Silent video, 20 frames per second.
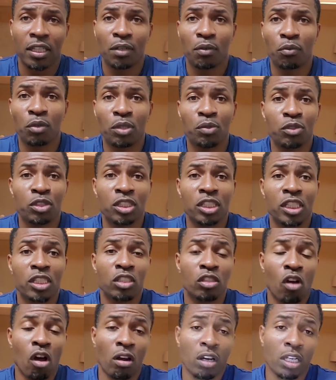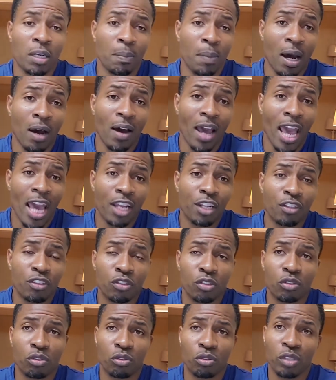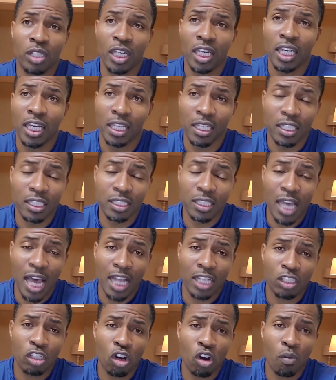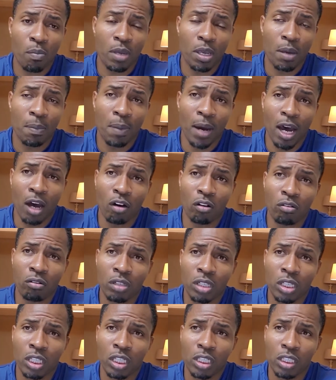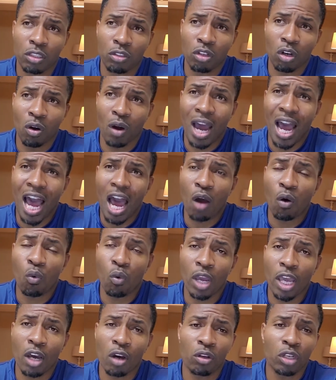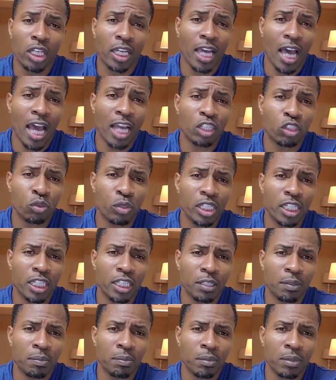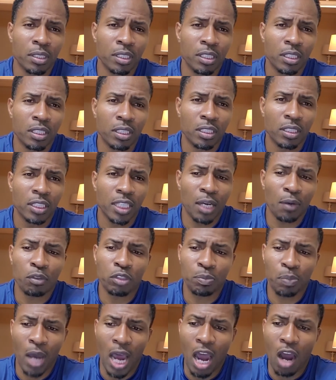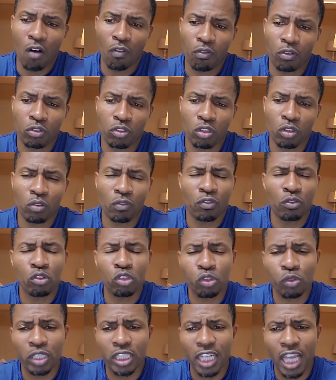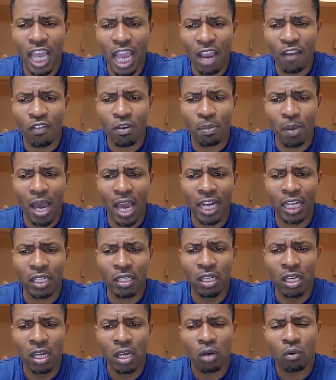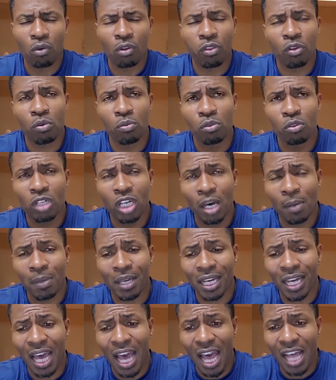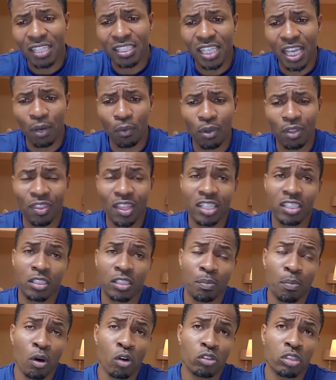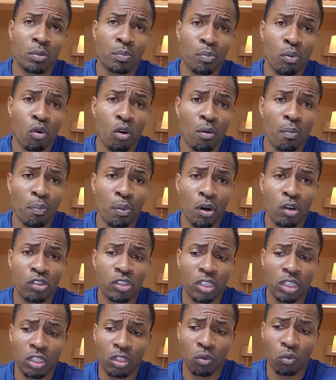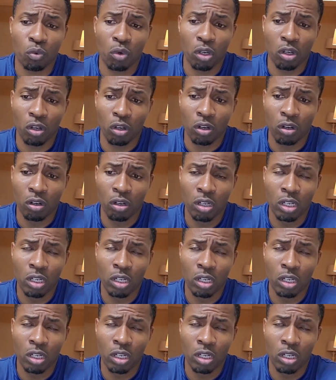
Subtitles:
we was just talking about attitude, and this guy told me about, how well the guy treated him. That was powerful. So if you treat everybody with whom you come in contact with as the most important person in the world,